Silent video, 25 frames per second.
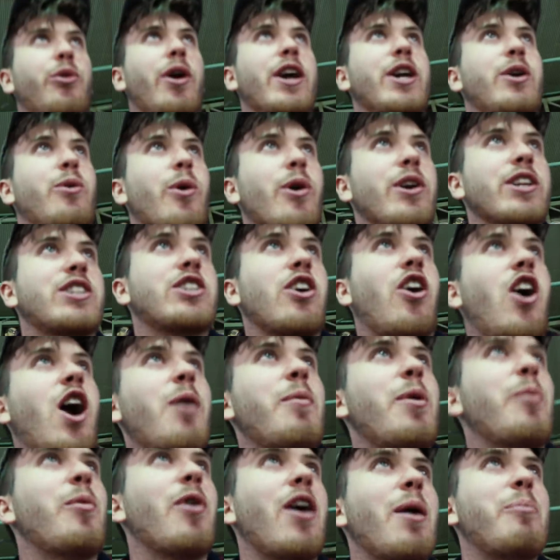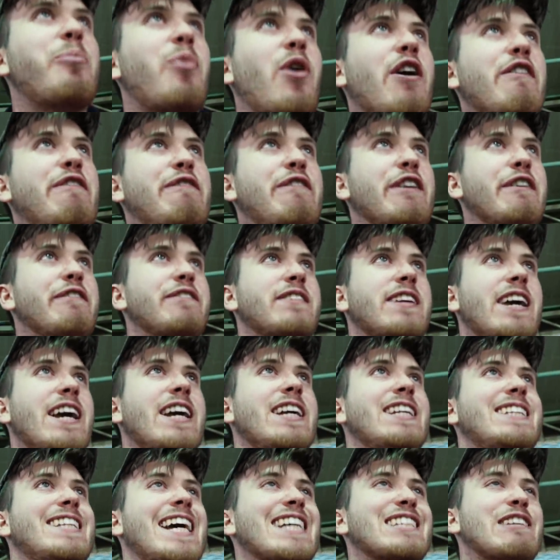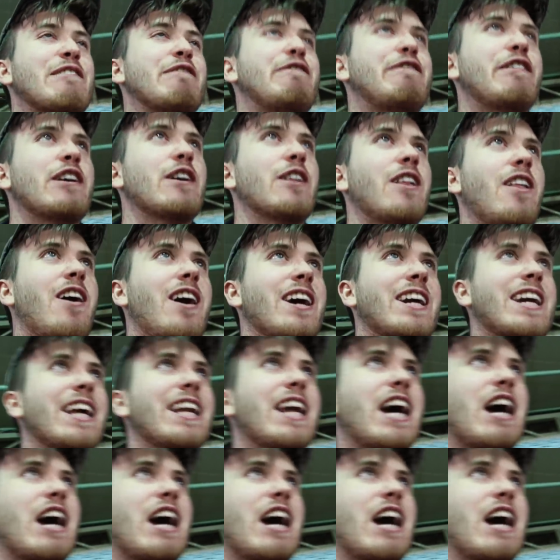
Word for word: Three quarter time and we're up by 15. Doesn't feel like